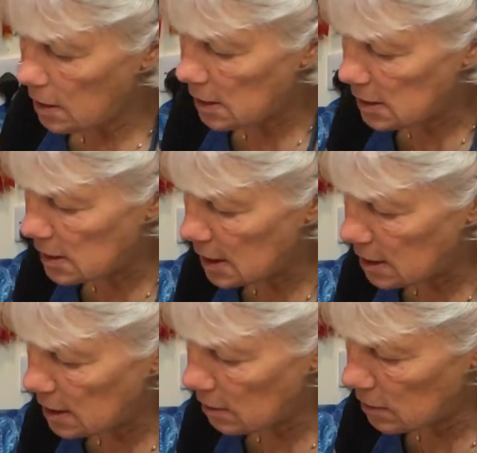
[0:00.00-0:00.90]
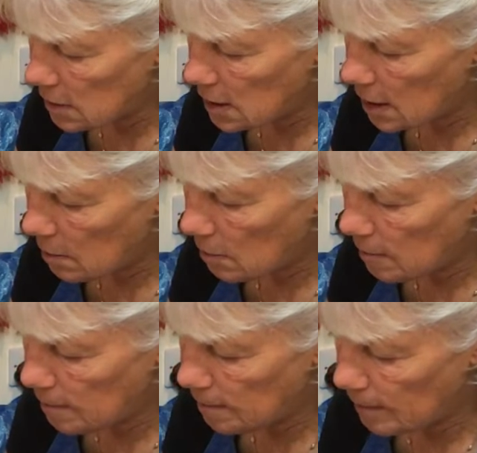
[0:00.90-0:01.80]
standing on the
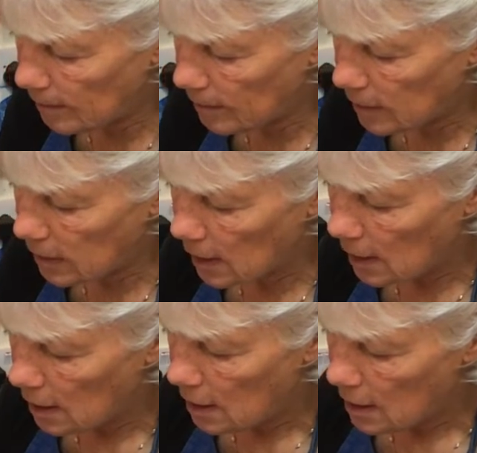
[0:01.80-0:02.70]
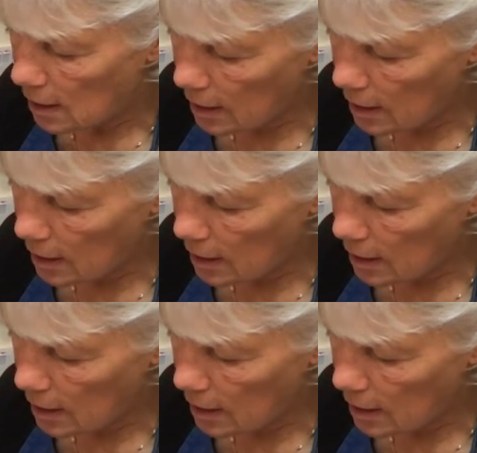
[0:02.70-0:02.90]
table, that